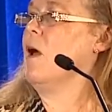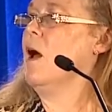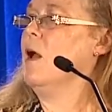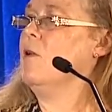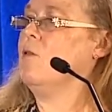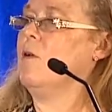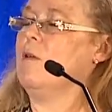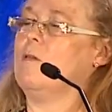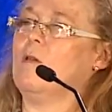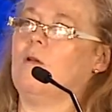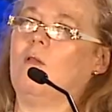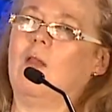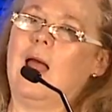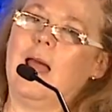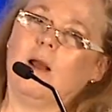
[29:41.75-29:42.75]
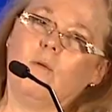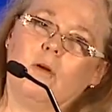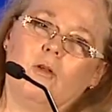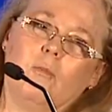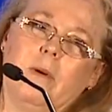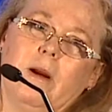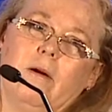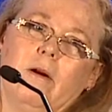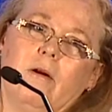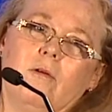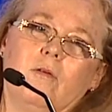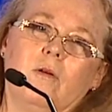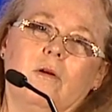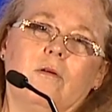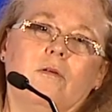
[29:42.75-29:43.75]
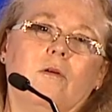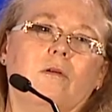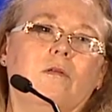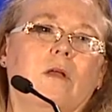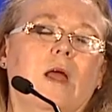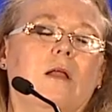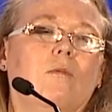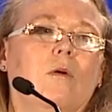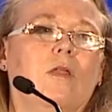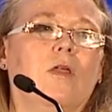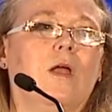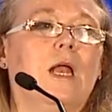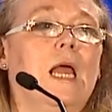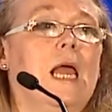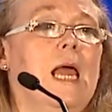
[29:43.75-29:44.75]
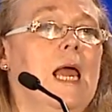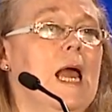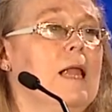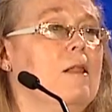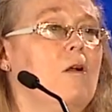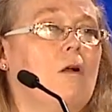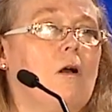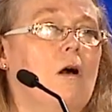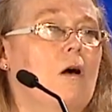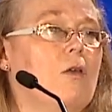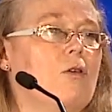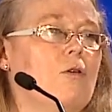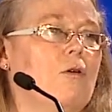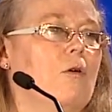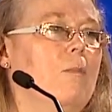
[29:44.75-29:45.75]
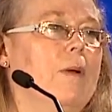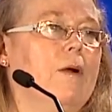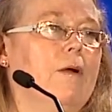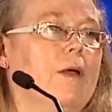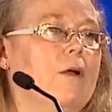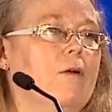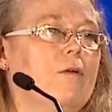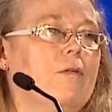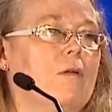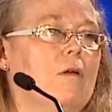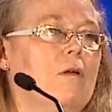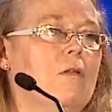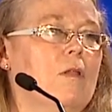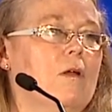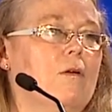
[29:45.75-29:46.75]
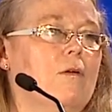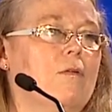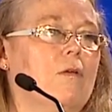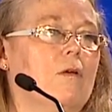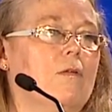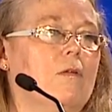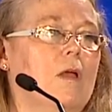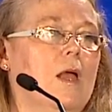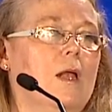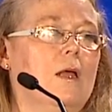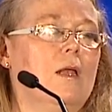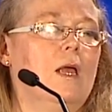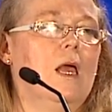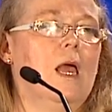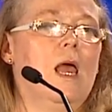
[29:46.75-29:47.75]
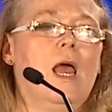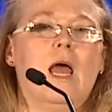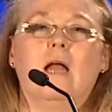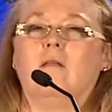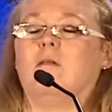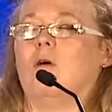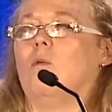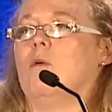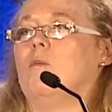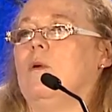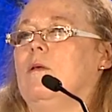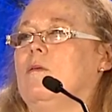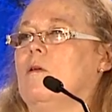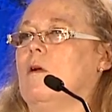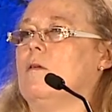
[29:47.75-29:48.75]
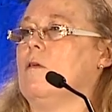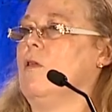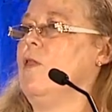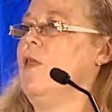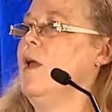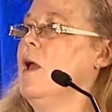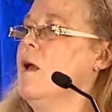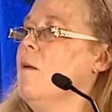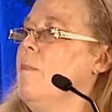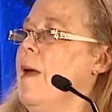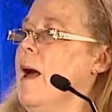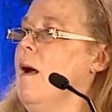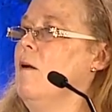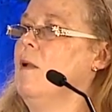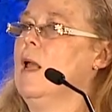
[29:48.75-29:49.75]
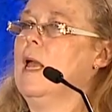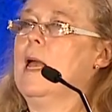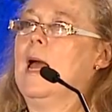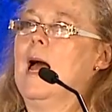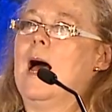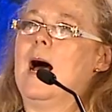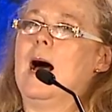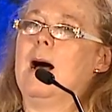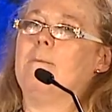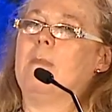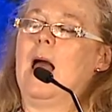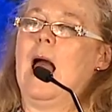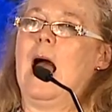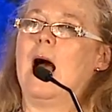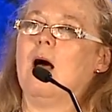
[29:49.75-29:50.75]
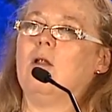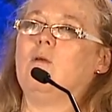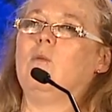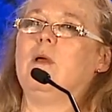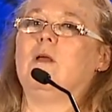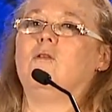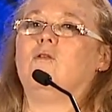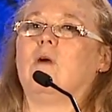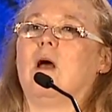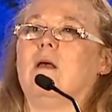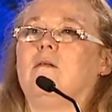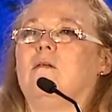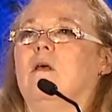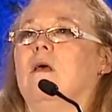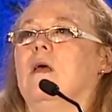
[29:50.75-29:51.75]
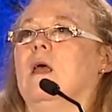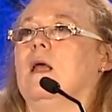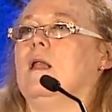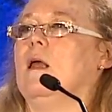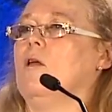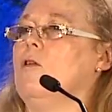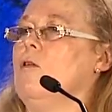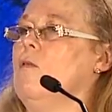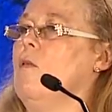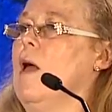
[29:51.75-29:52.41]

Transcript: countries. There are language barriers that are associated with it, and there are cultural barriers that are associated. And so when we start to think about how do we address an issue